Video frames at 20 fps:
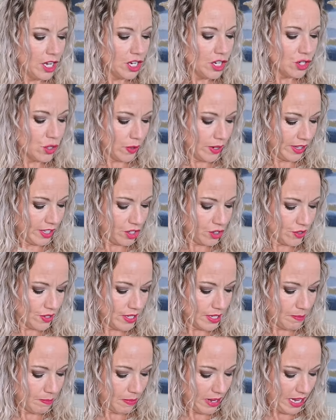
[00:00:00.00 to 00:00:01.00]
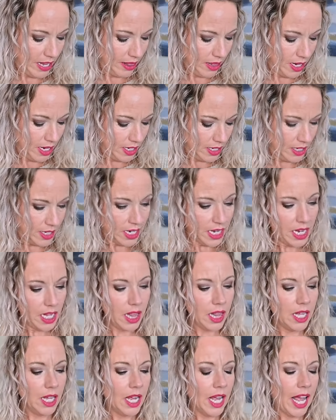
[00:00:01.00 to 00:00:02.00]
toiletries and bathing,
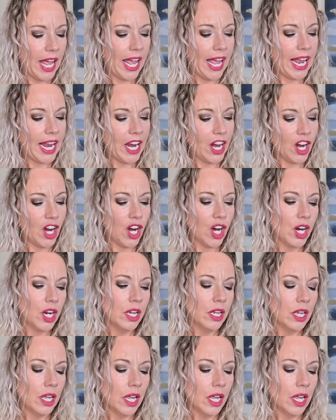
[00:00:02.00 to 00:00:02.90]
teeth, hair,